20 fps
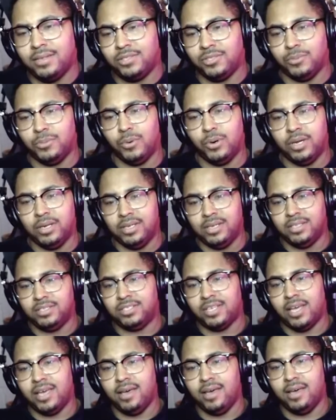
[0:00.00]
It's your boy
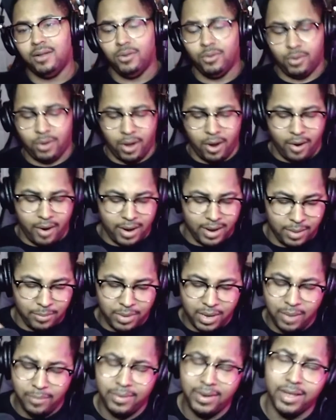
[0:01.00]
DJ Elokari, and I'm
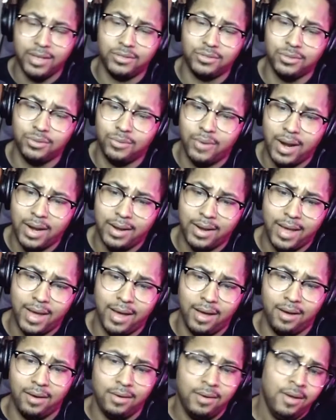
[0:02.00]
coming at you right
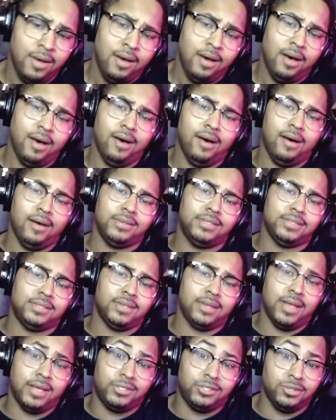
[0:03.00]
now just
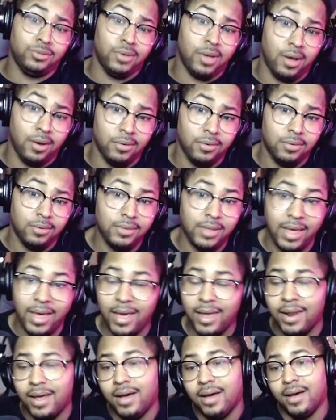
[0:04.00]
to let you know
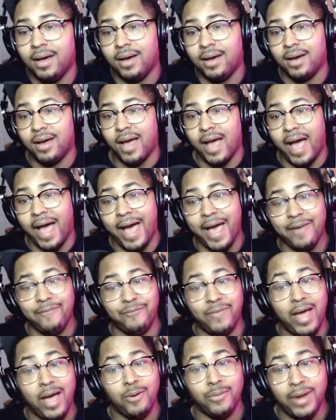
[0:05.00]
that I
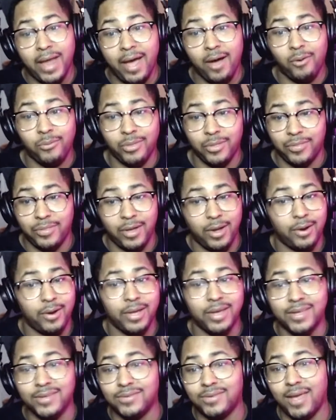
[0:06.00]
found out that there
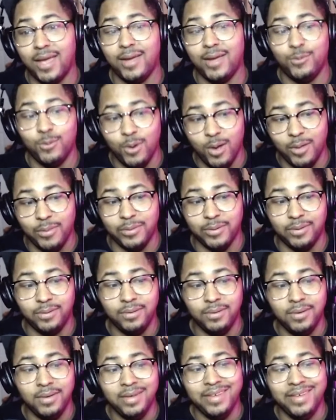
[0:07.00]
is another
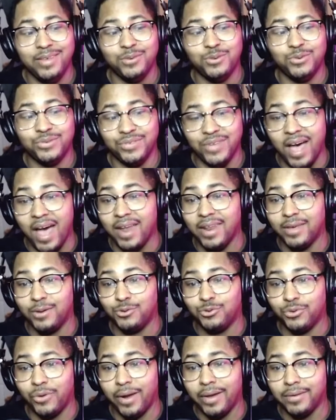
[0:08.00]
Sonic
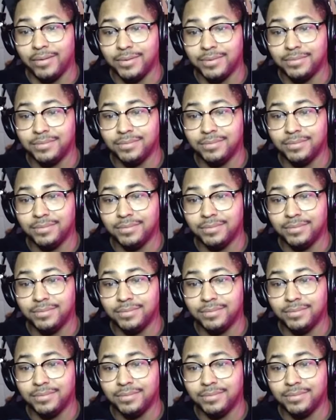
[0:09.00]
trailer.